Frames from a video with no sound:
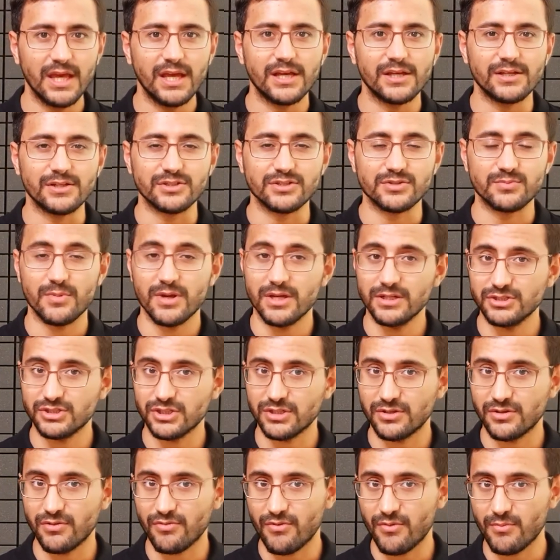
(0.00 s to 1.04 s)
It is
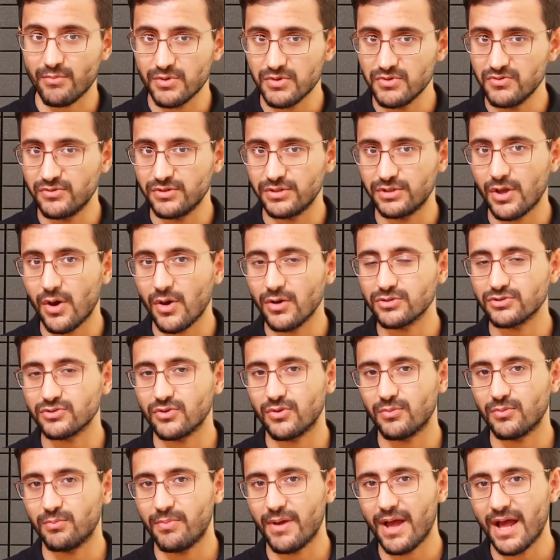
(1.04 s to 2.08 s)
mentioned in the movie dogs
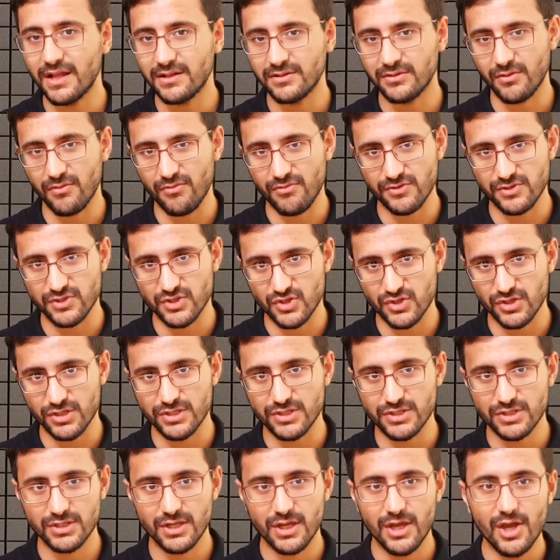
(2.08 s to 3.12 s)
are banned on the
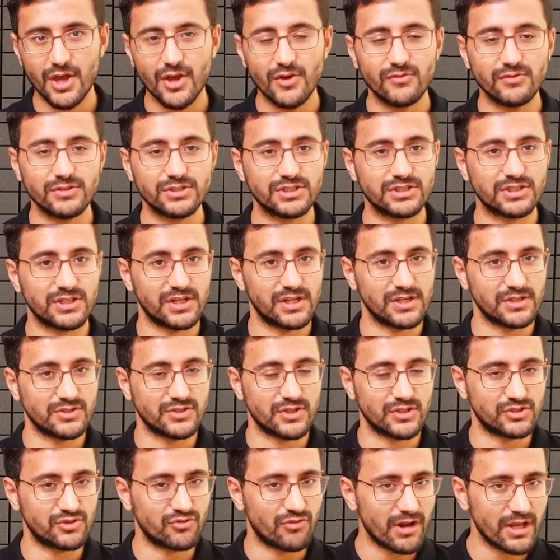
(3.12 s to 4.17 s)
streets, which is an
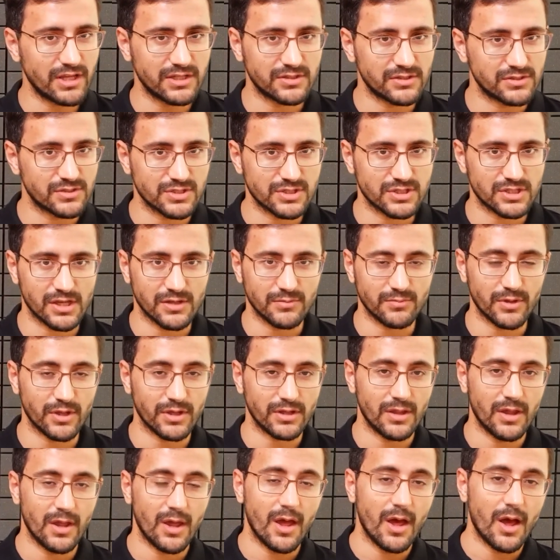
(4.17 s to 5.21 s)
exaggerated statement.
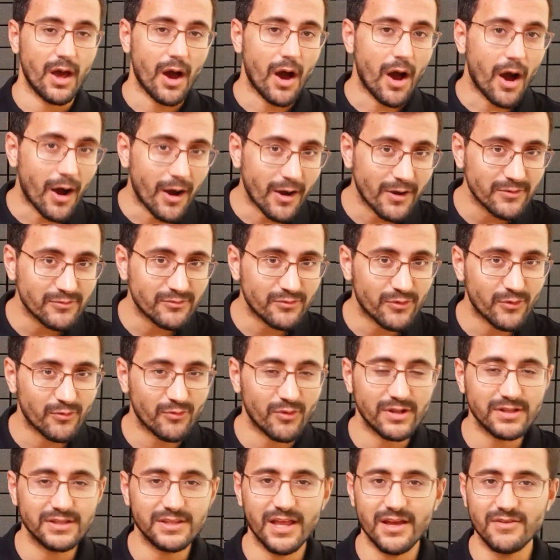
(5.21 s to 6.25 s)
I for
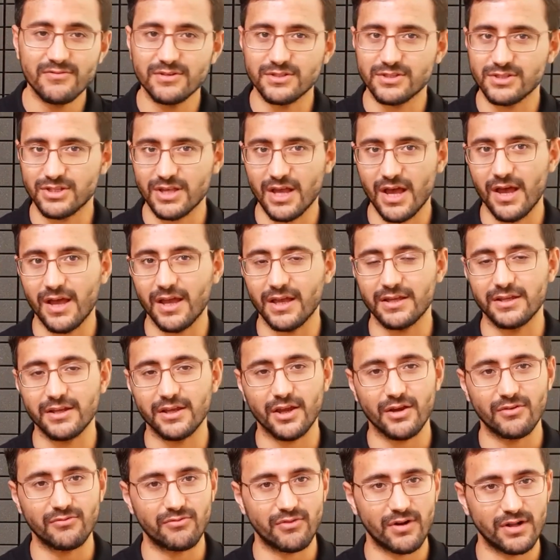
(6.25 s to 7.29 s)
one never saw any
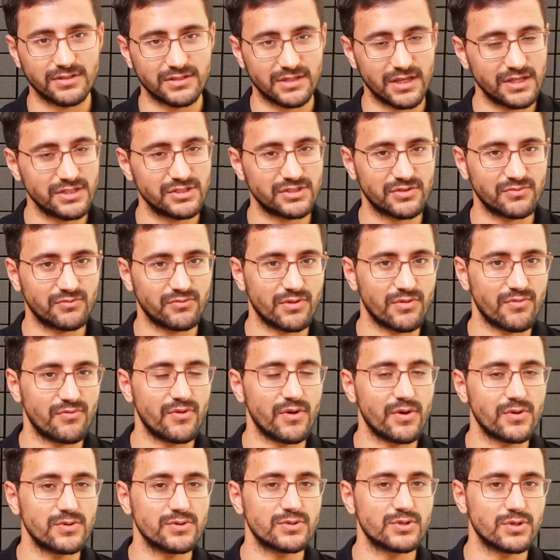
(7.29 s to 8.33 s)
confrontation with
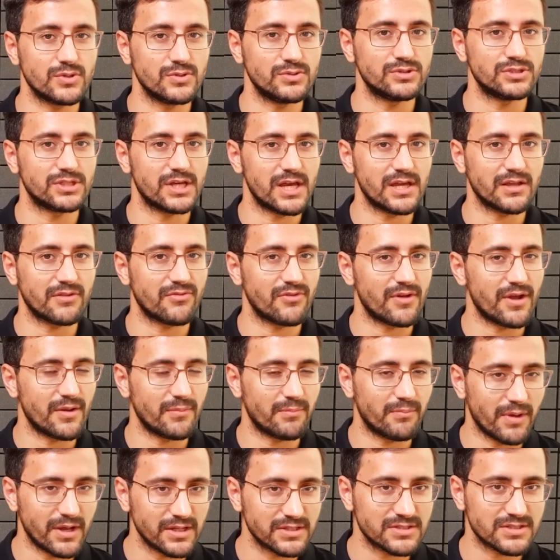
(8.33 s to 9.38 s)
those who take their
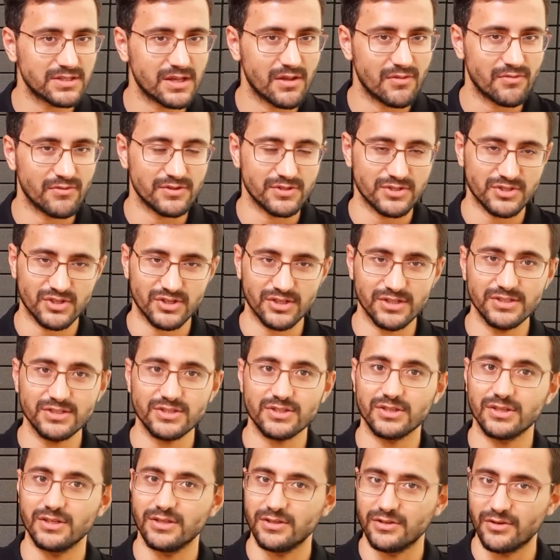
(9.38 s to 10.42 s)
pets on the streets
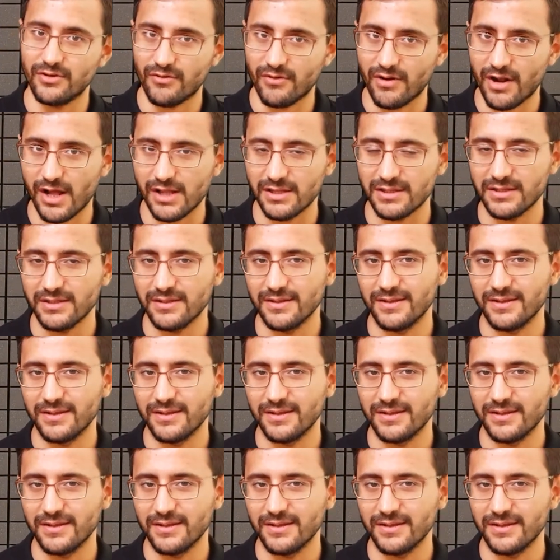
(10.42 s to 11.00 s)
in Iran.